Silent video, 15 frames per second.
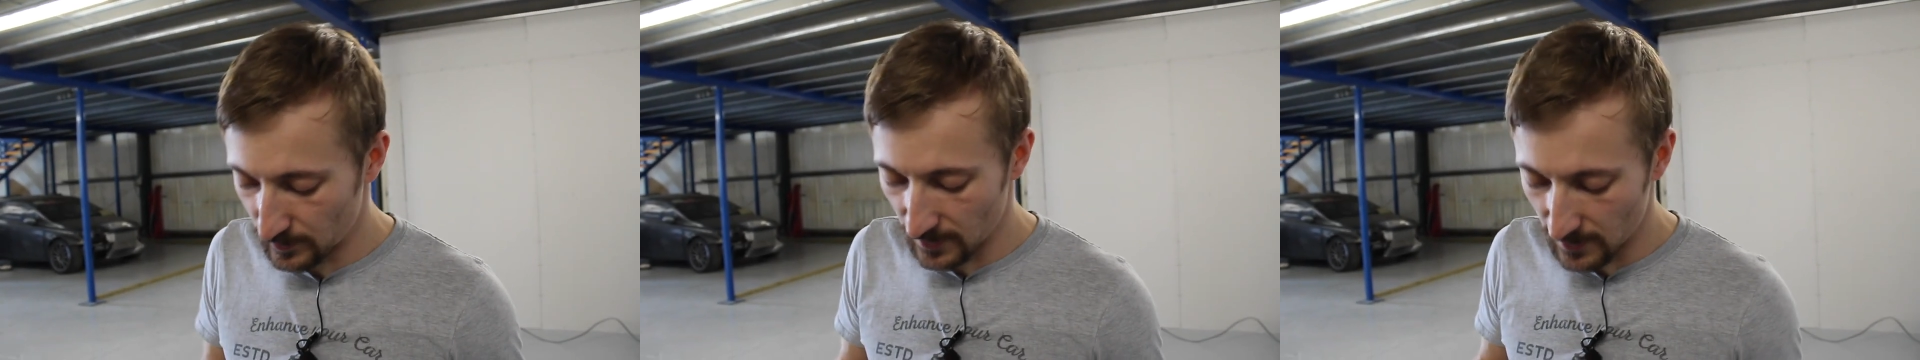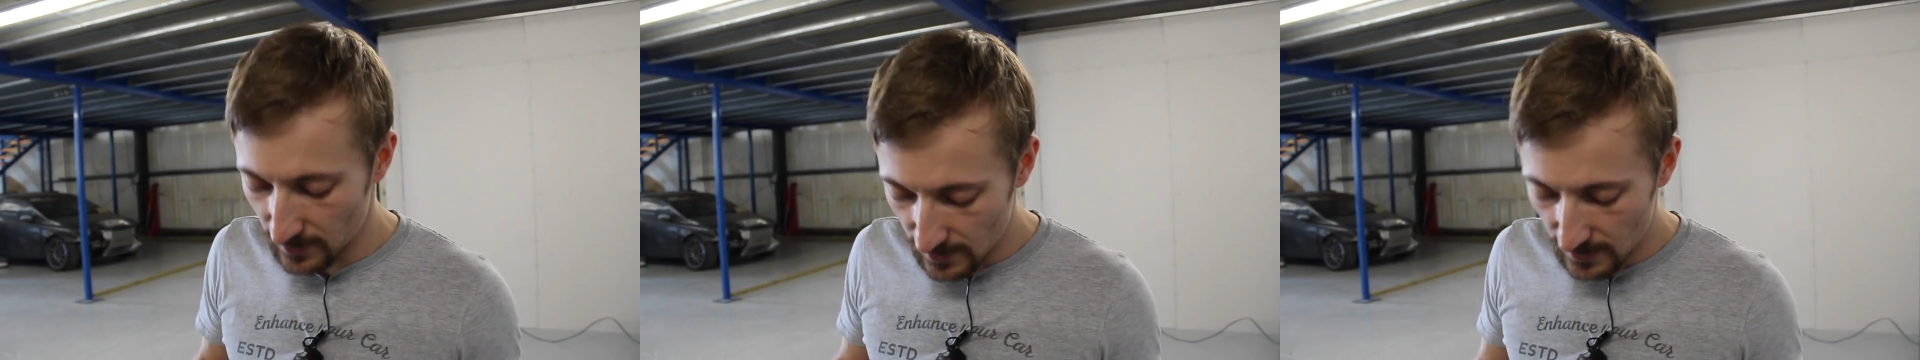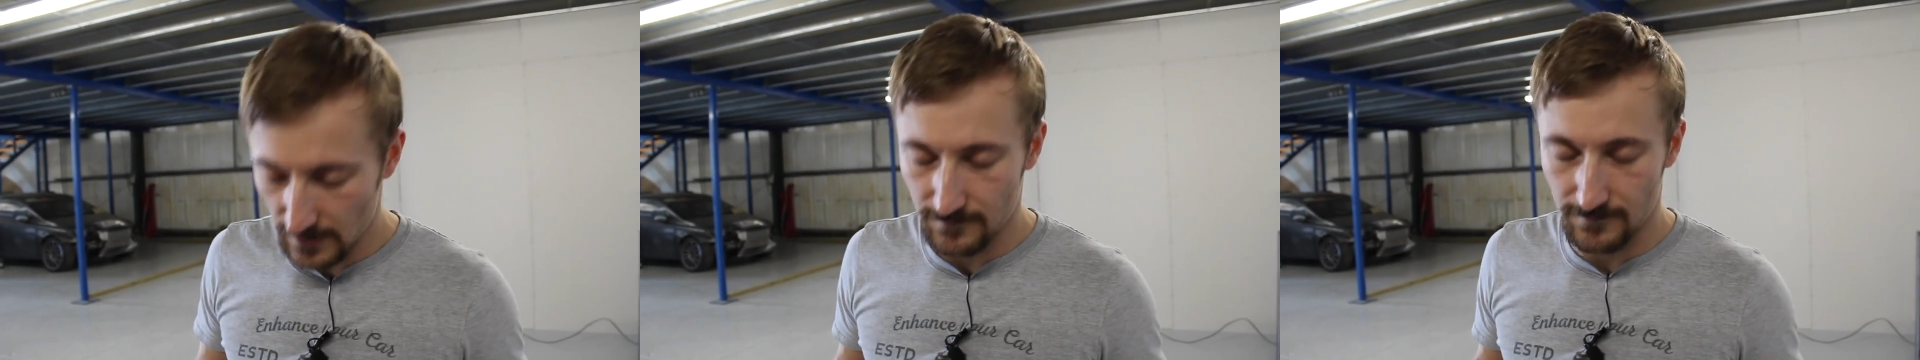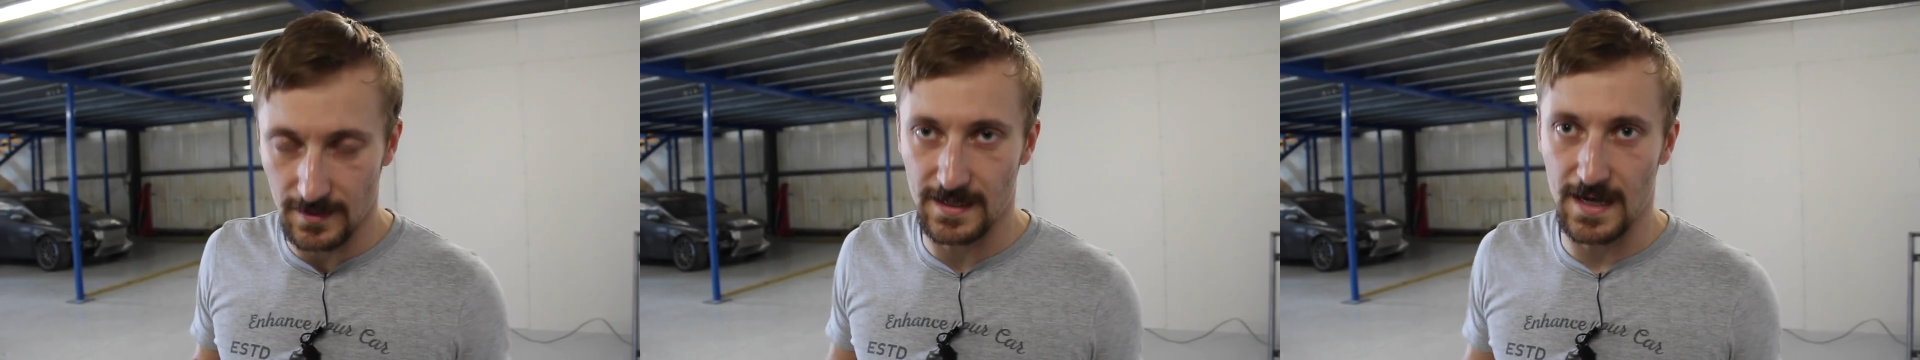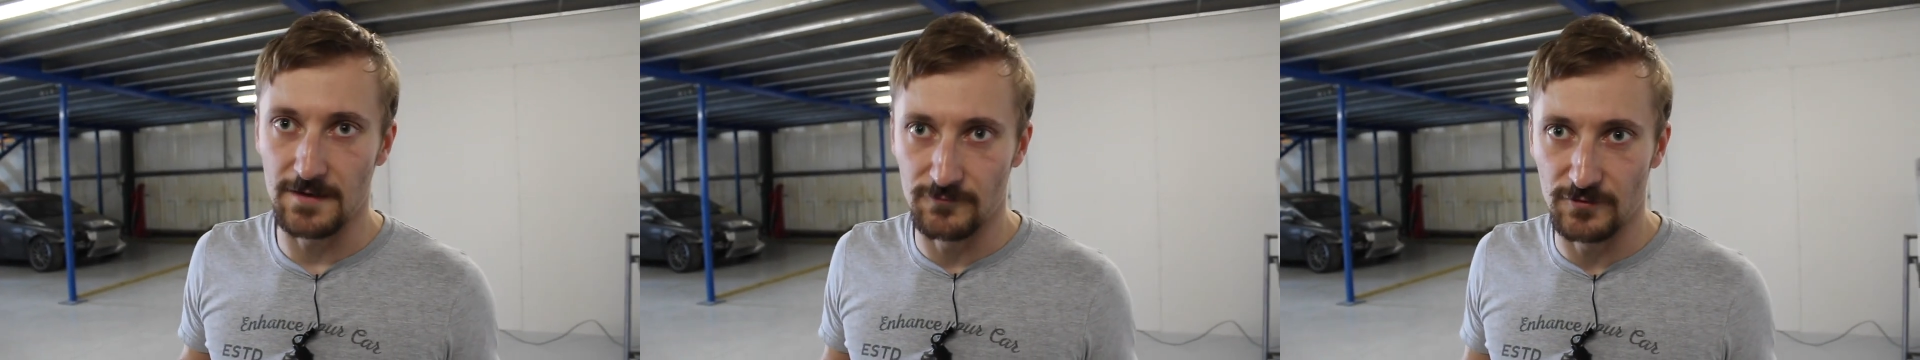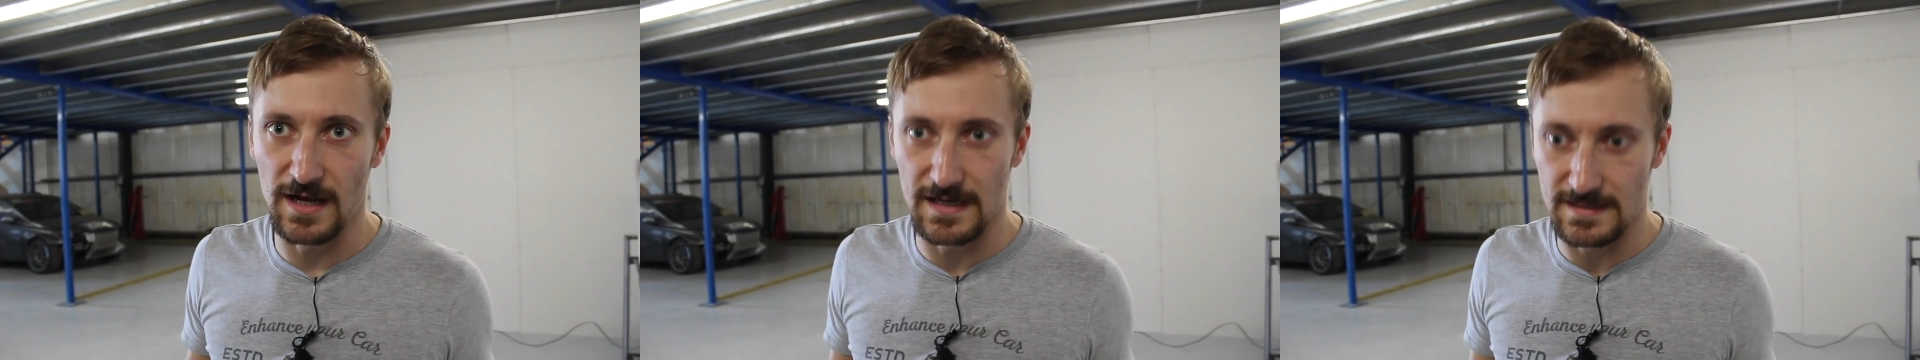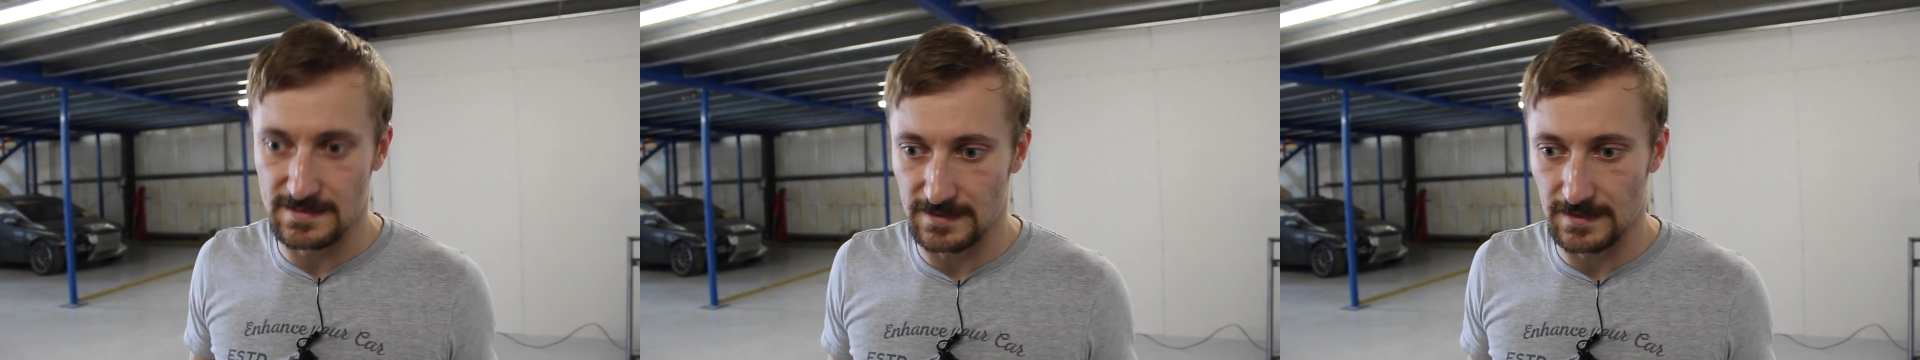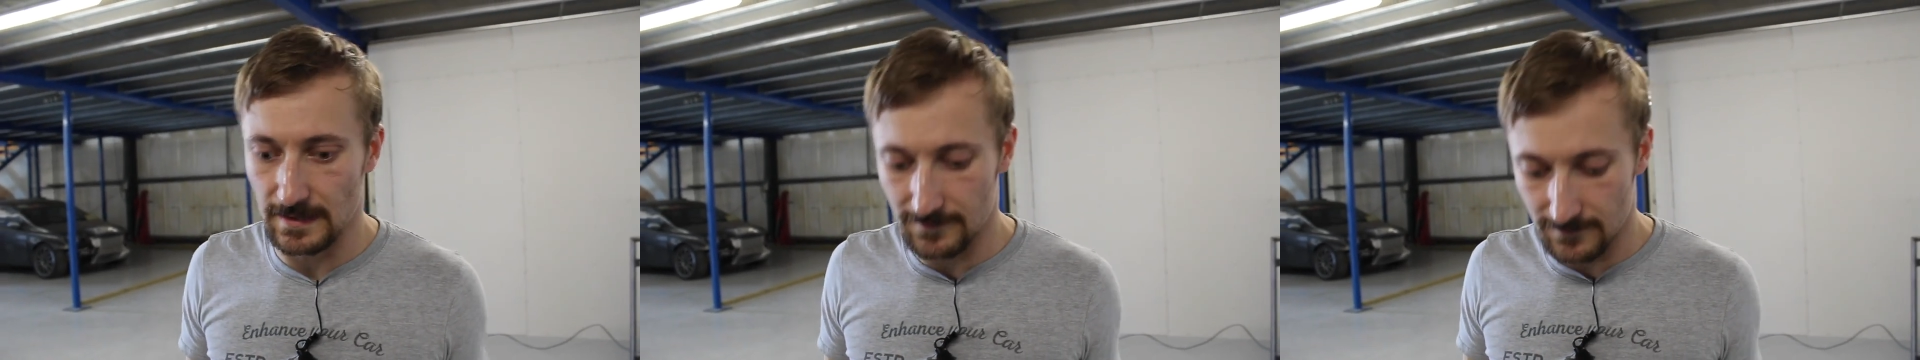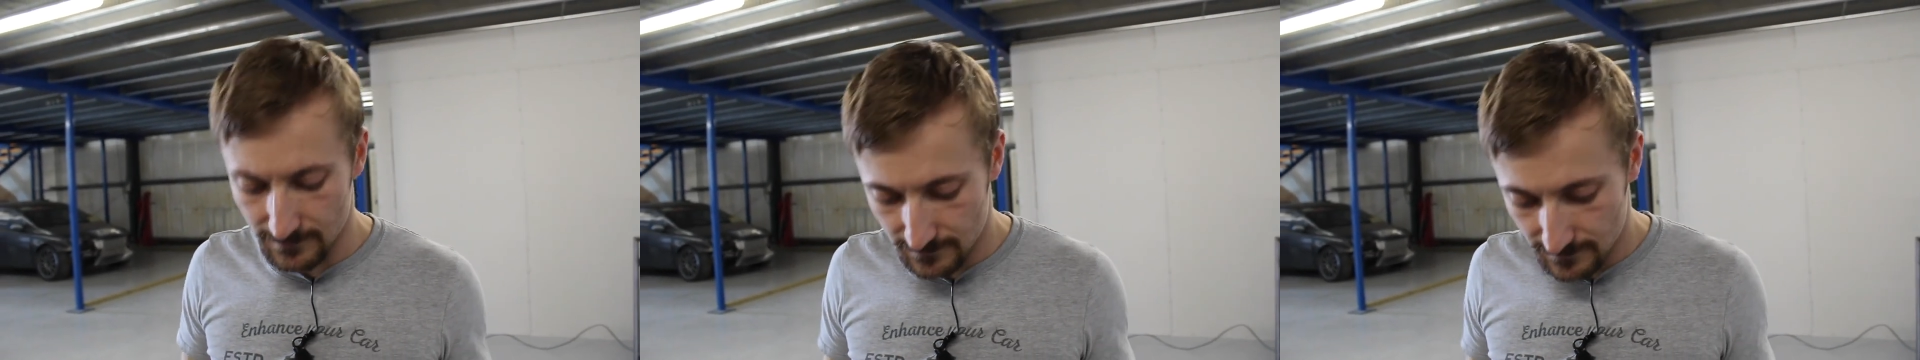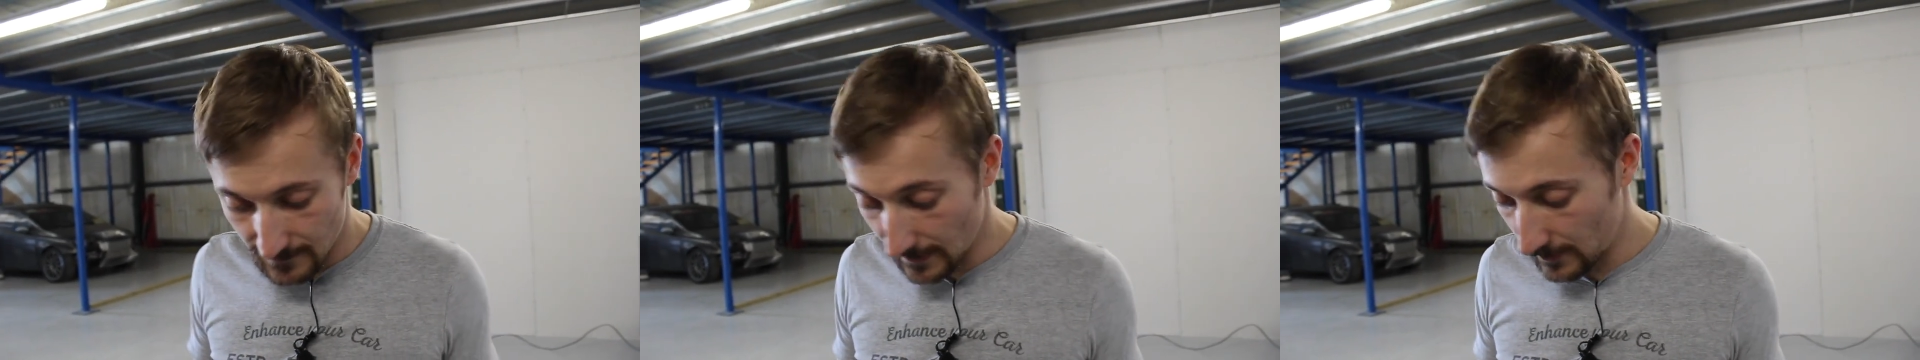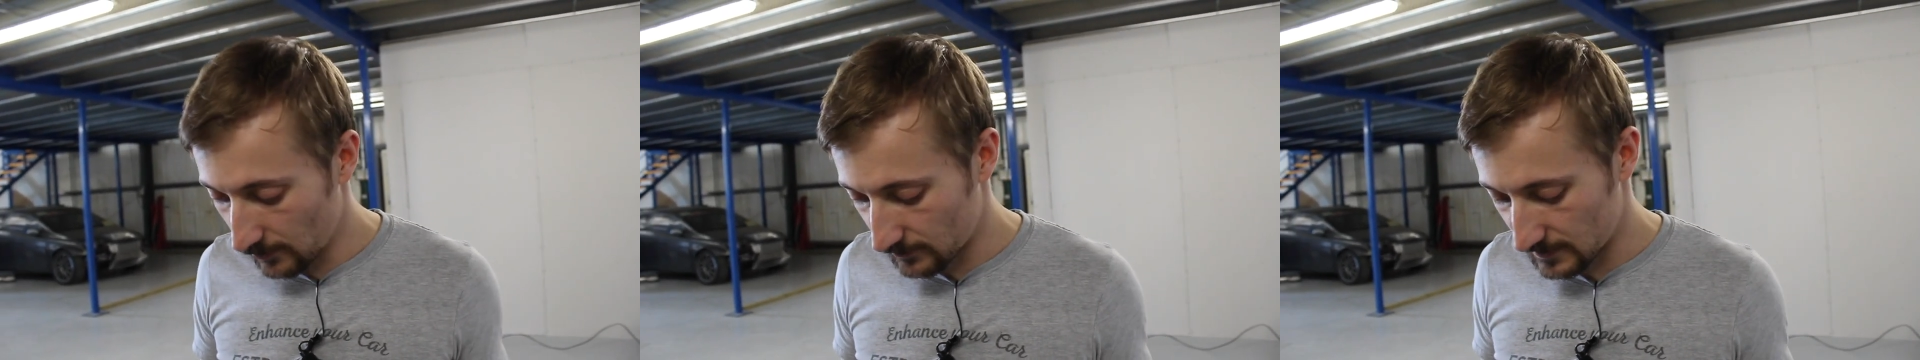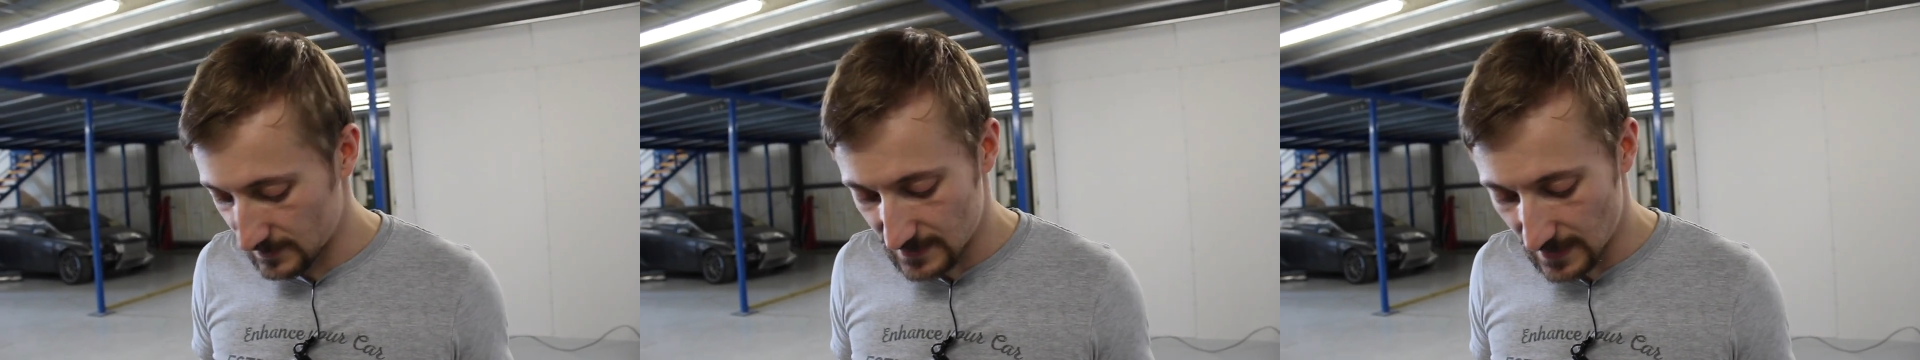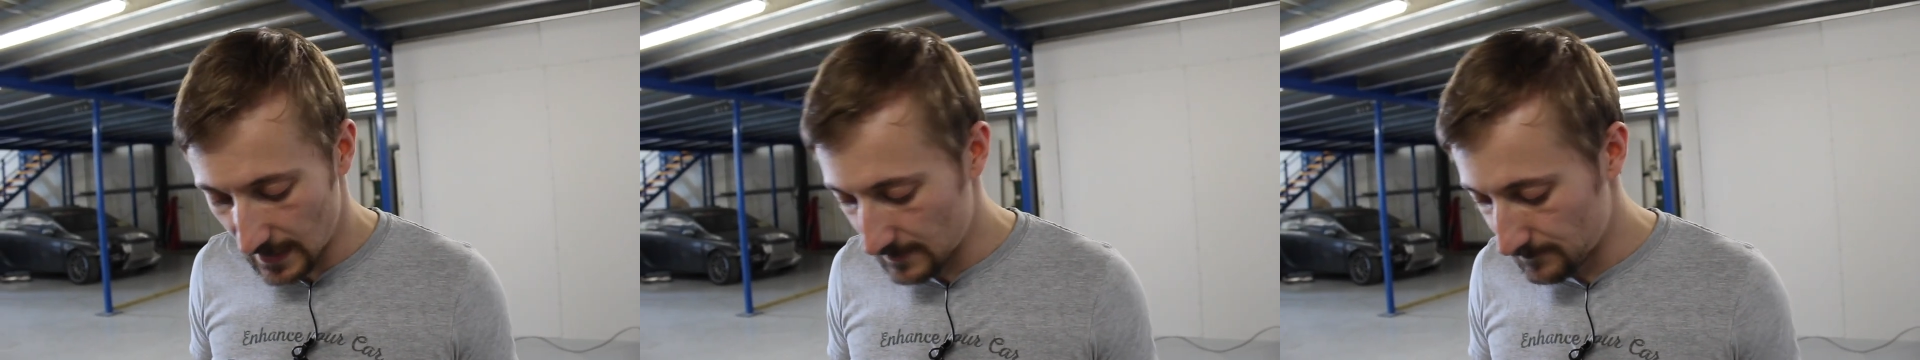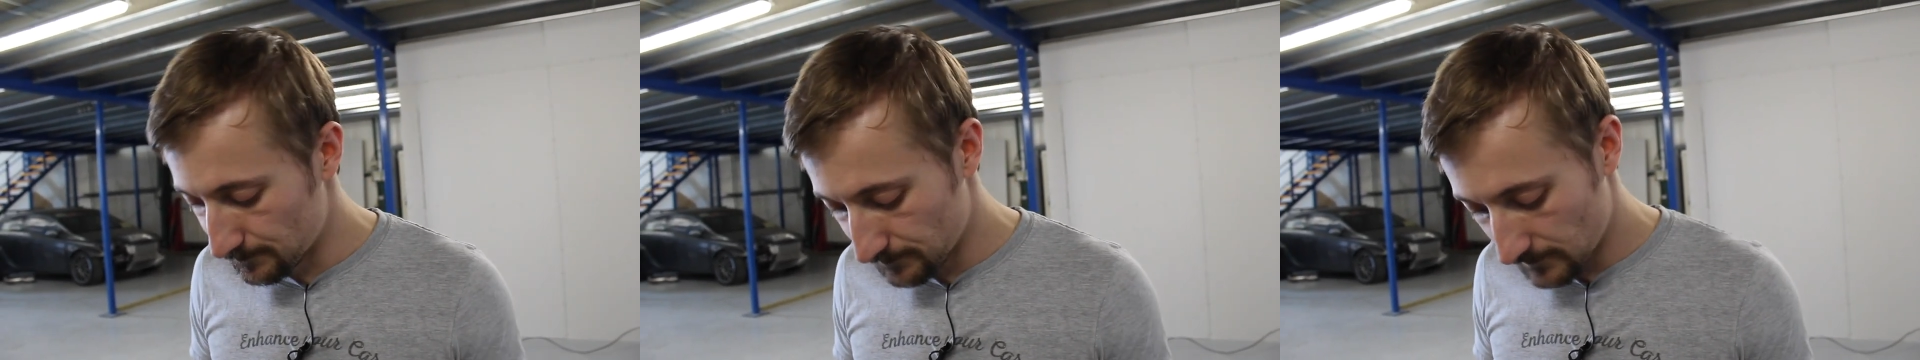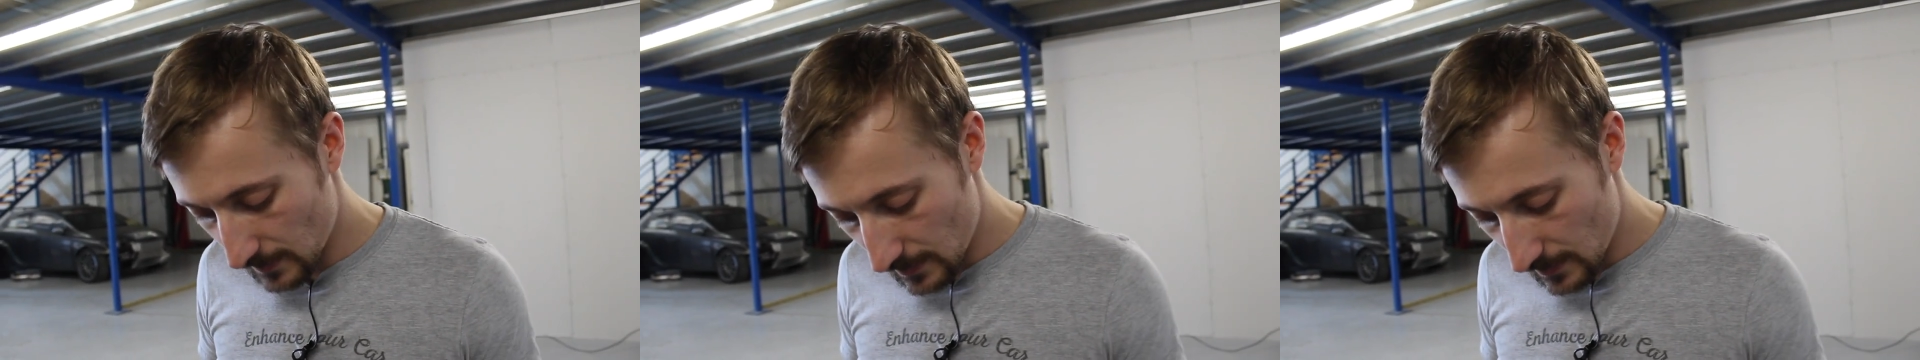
But again, realistically, they look the same.